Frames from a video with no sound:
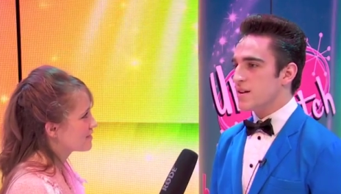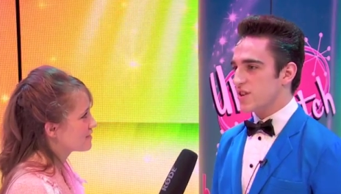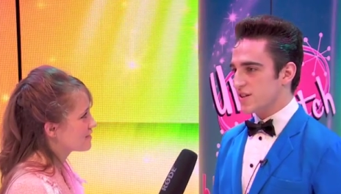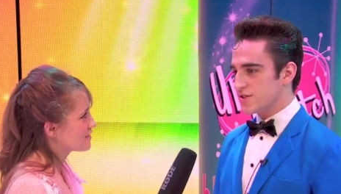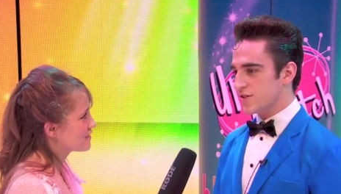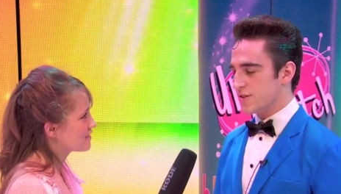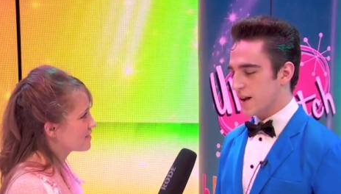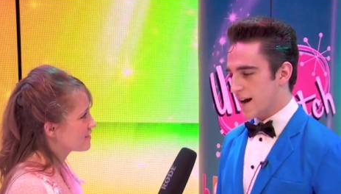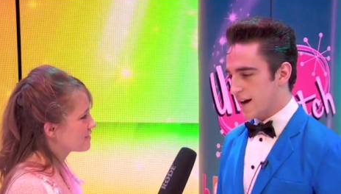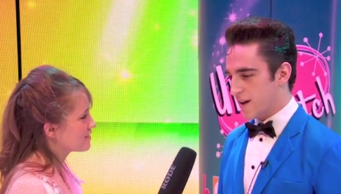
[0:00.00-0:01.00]

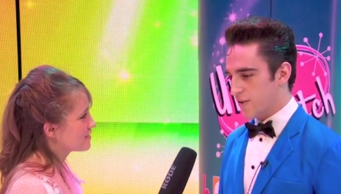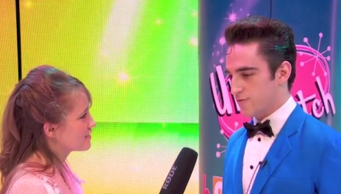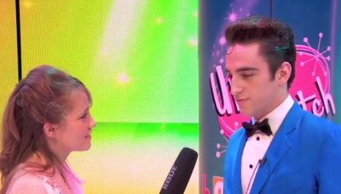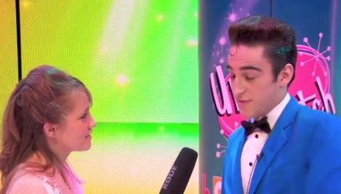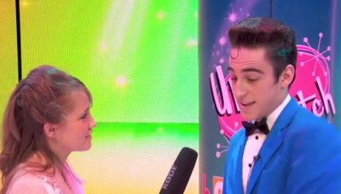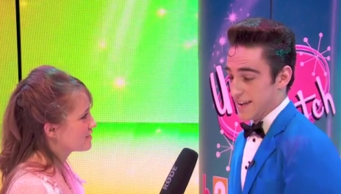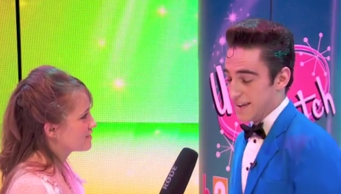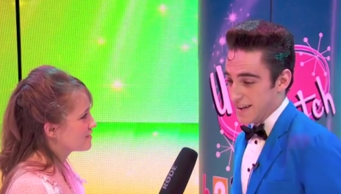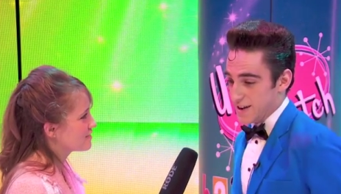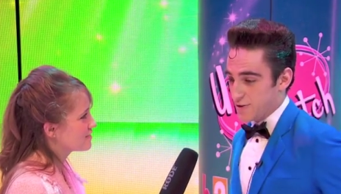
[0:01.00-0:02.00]
Speaker 1: Jason,
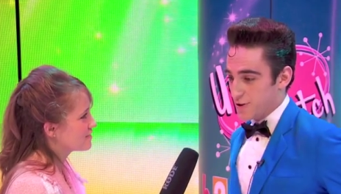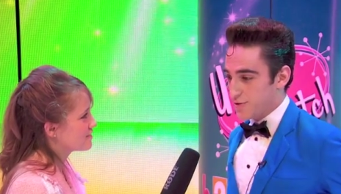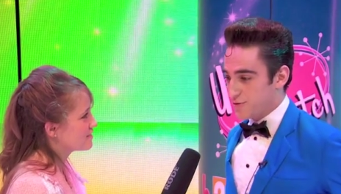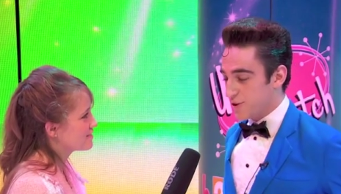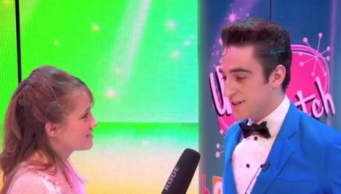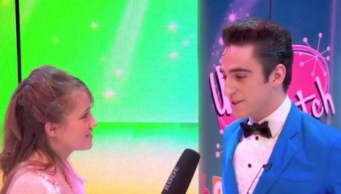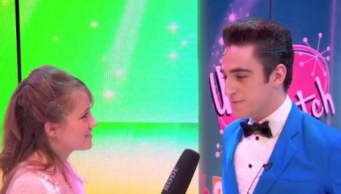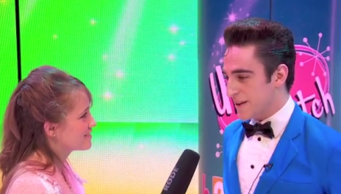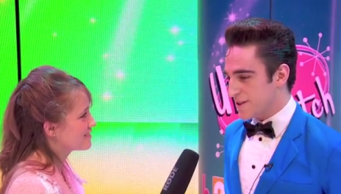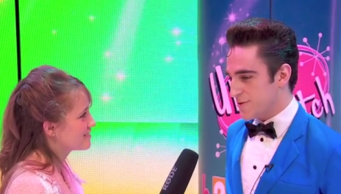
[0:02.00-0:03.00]
he trusted
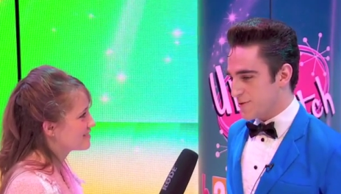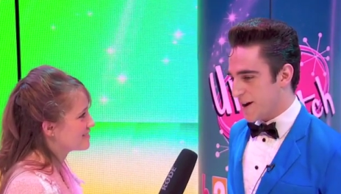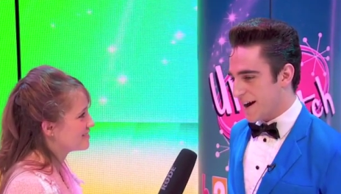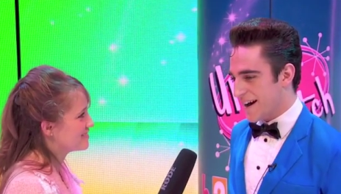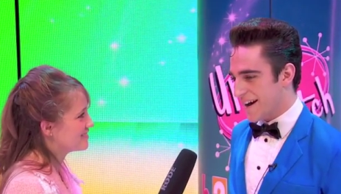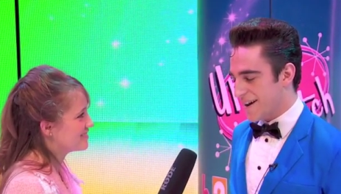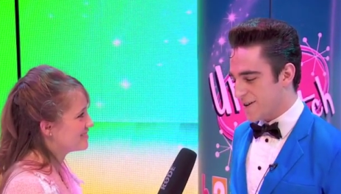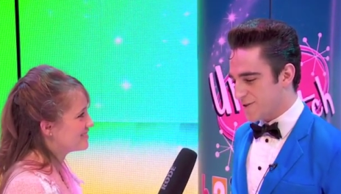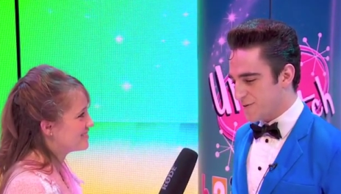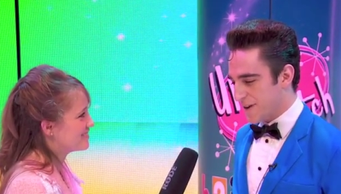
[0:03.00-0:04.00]
me
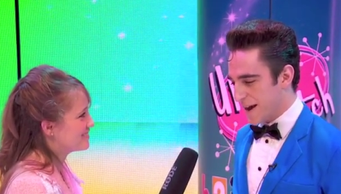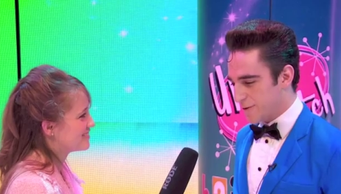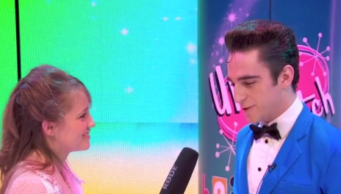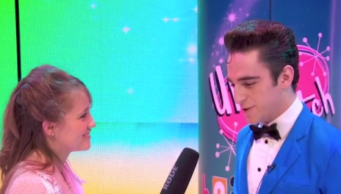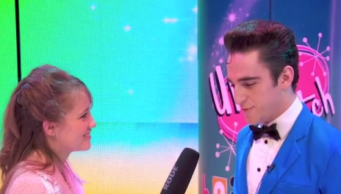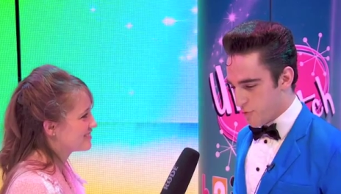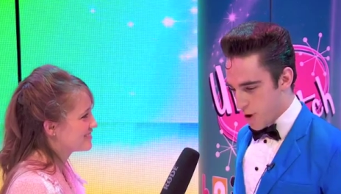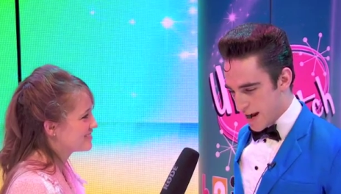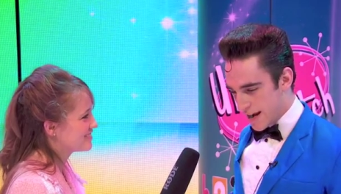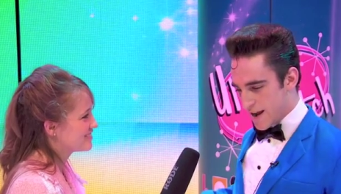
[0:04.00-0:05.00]
to be able to
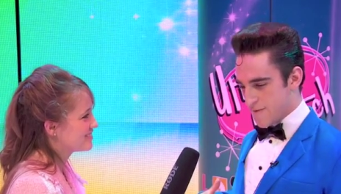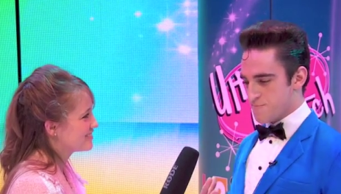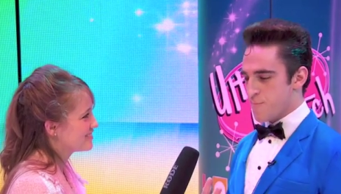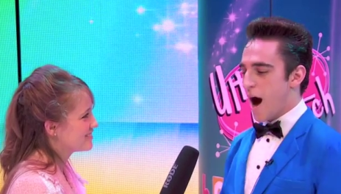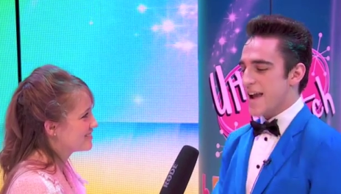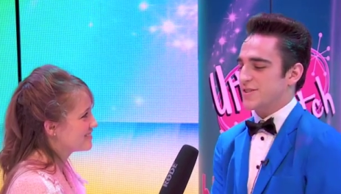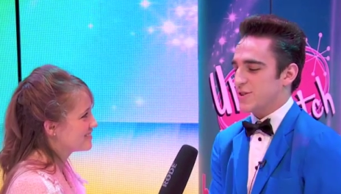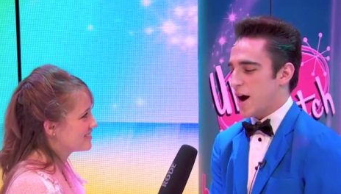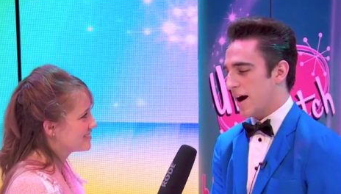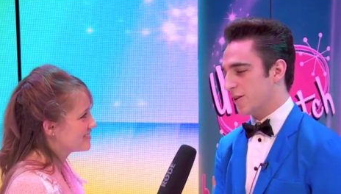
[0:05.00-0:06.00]
bring my
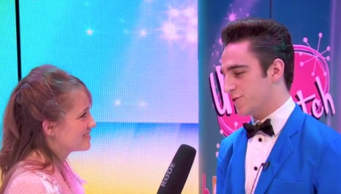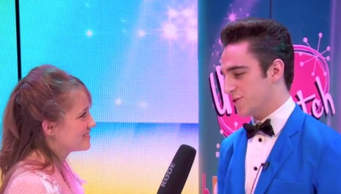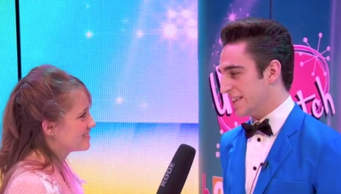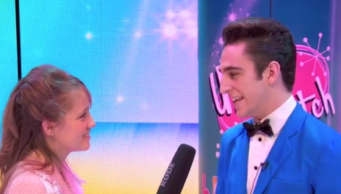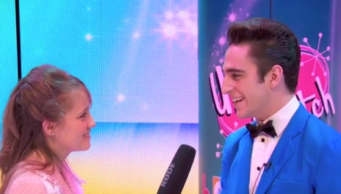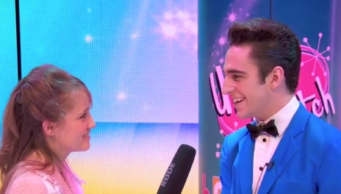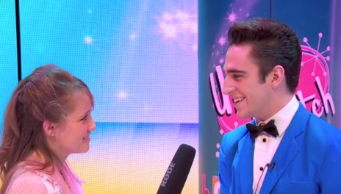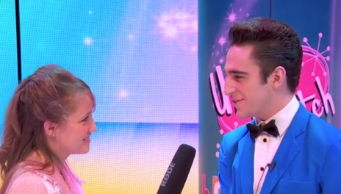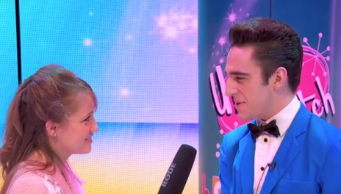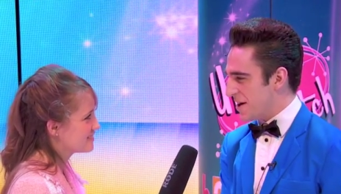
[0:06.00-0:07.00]
style to Link
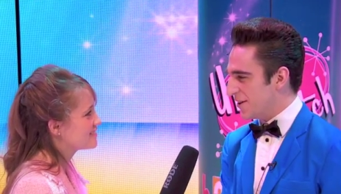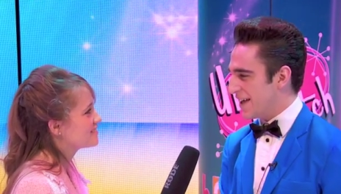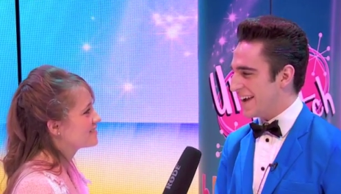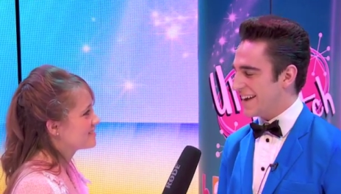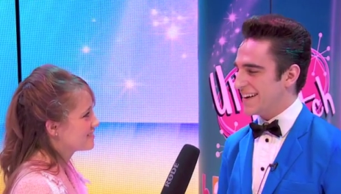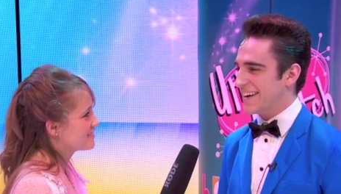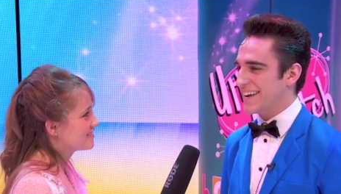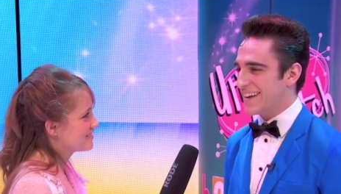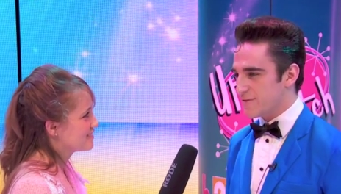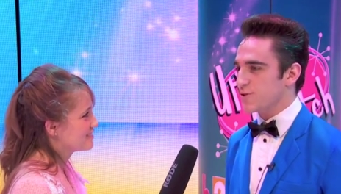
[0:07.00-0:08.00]
as well, and
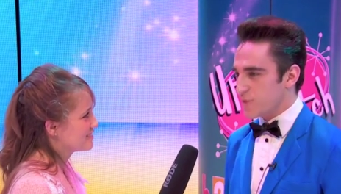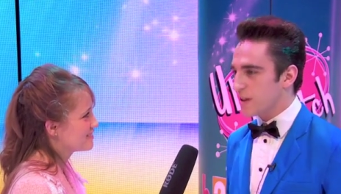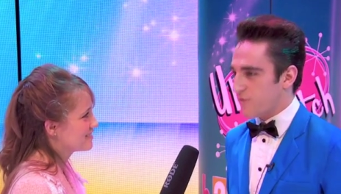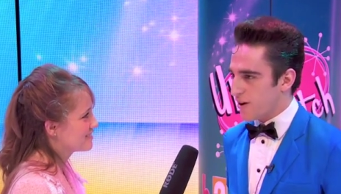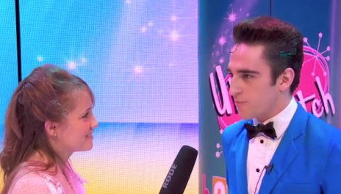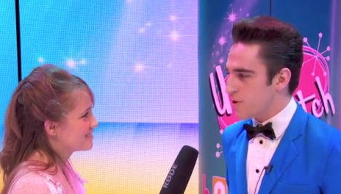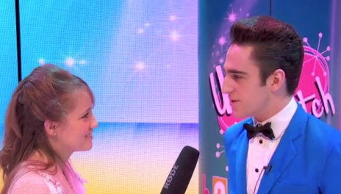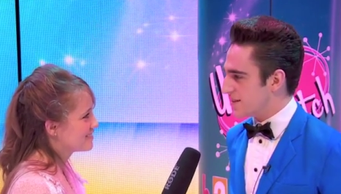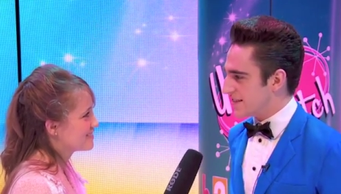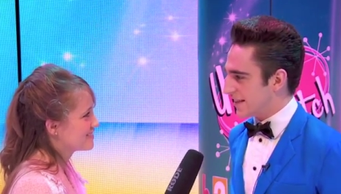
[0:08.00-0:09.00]
it was a really fun
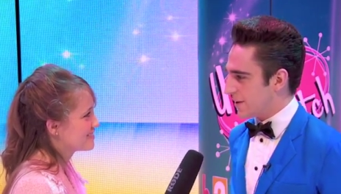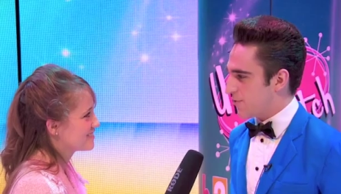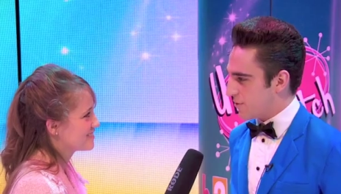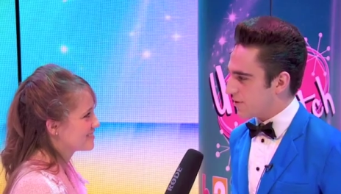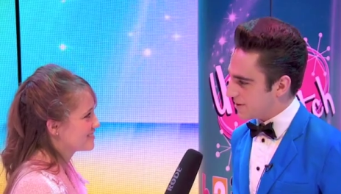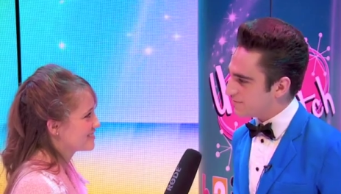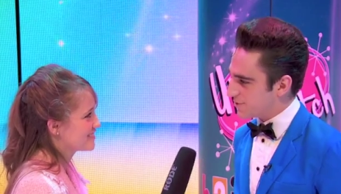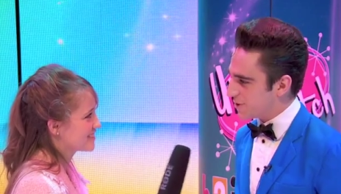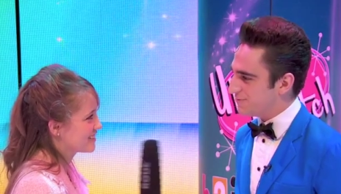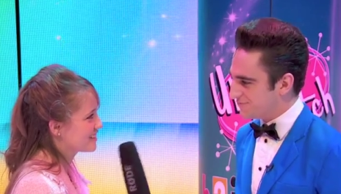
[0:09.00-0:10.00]
process to collaborate with him.
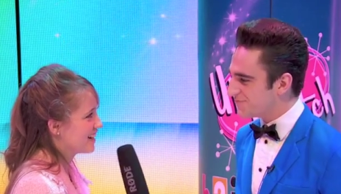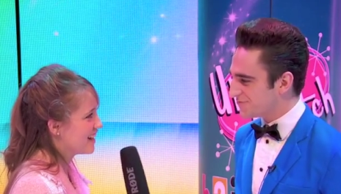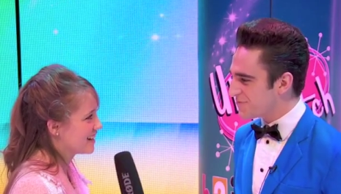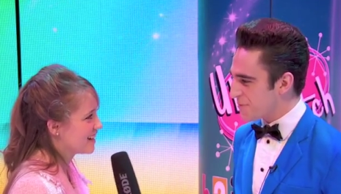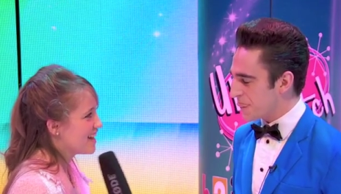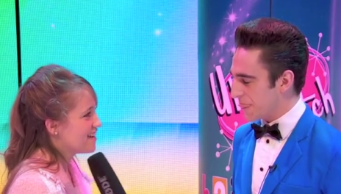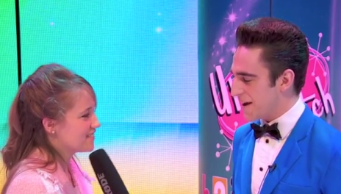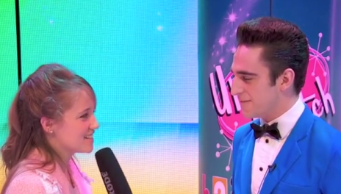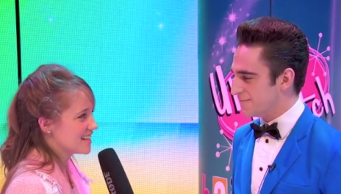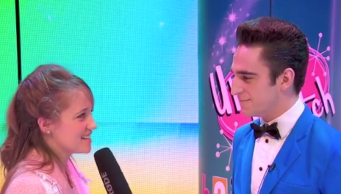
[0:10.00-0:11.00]
So great,
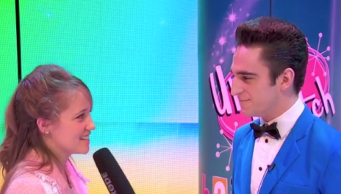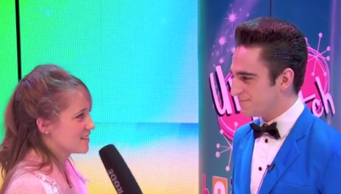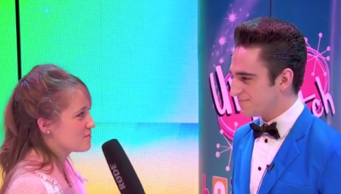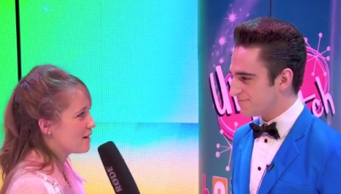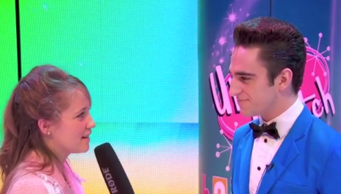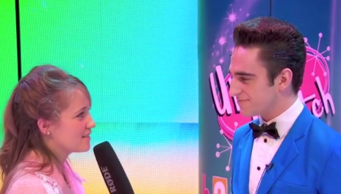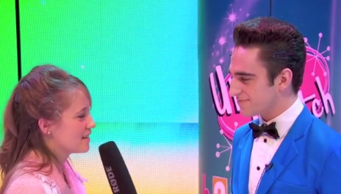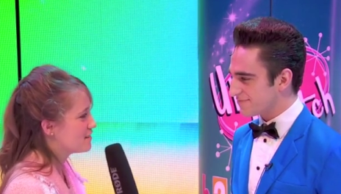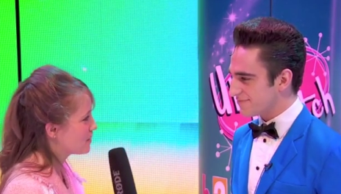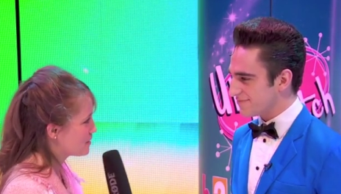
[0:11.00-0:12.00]
fantastic. Well,
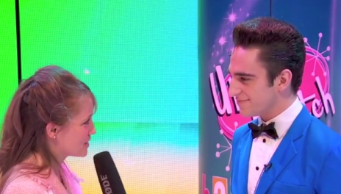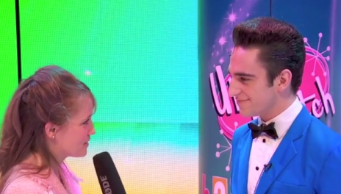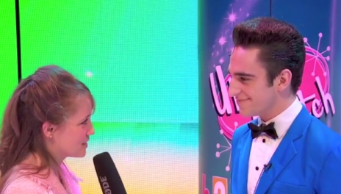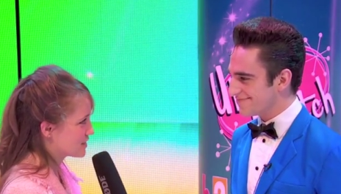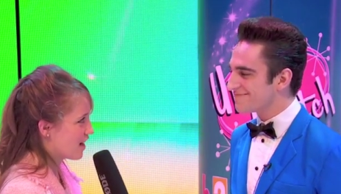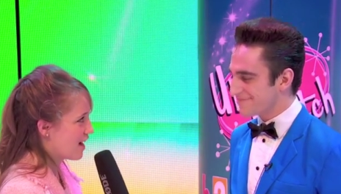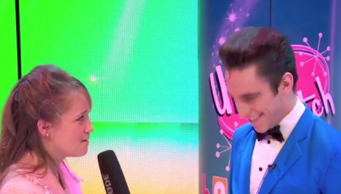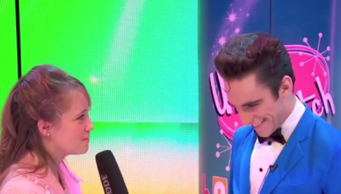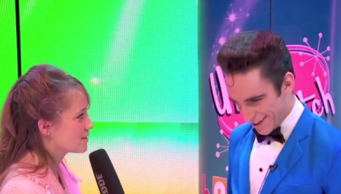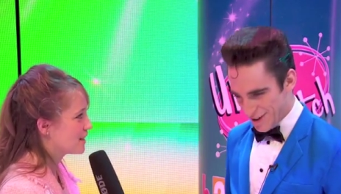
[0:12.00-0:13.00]
thank you very much for your
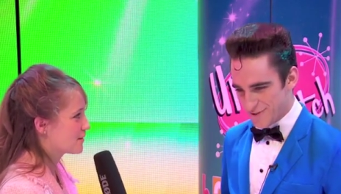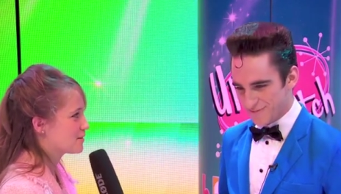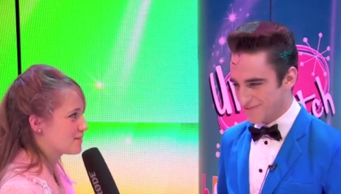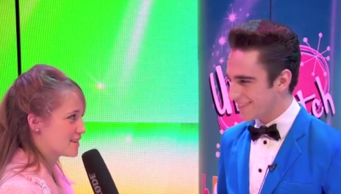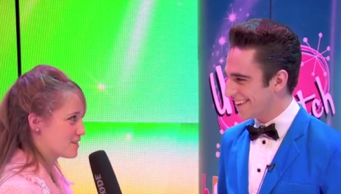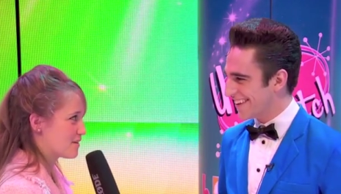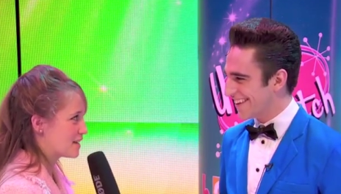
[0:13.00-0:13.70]
time. Good luck with the rest of